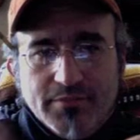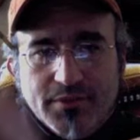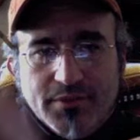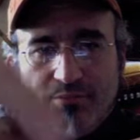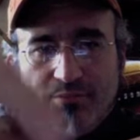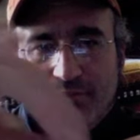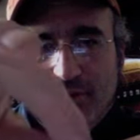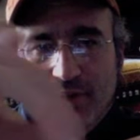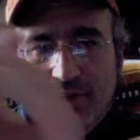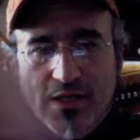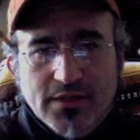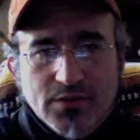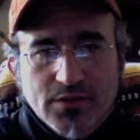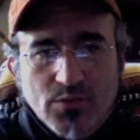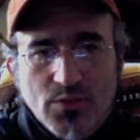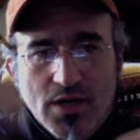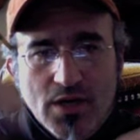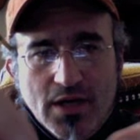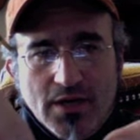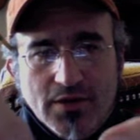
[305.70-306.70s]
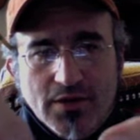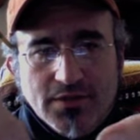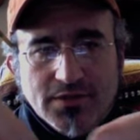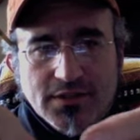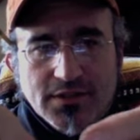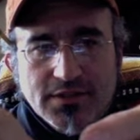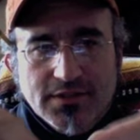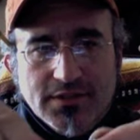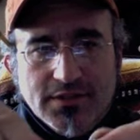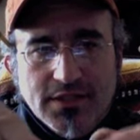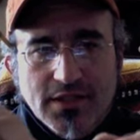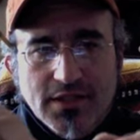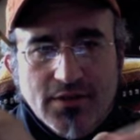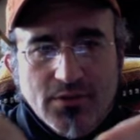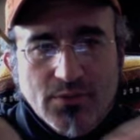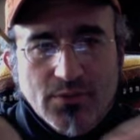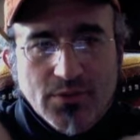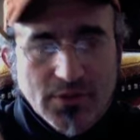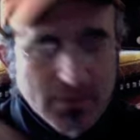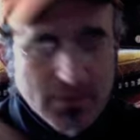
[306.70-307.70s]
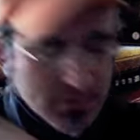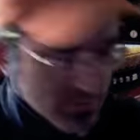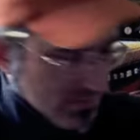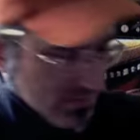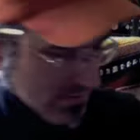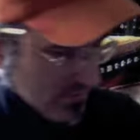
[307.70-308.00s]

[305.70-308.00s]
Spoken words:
to pull out the wires and see how it works.